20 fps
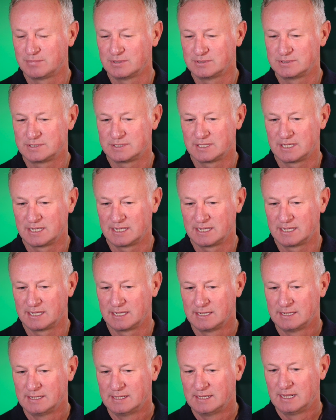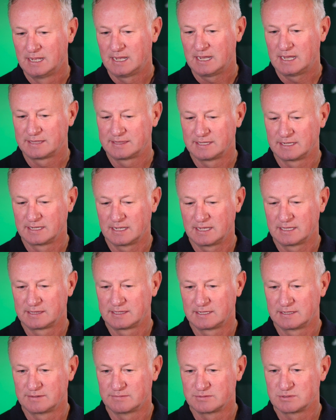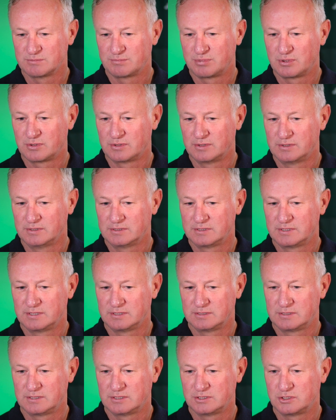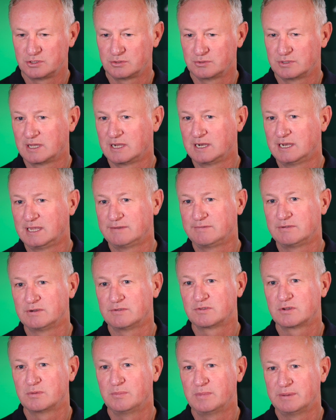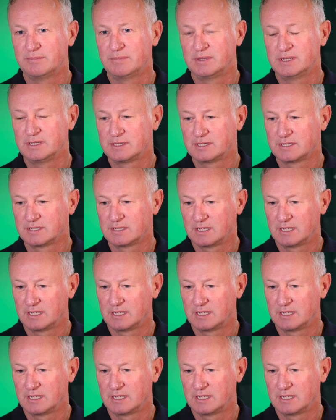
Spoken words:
but I think it was important to show that level of commitment.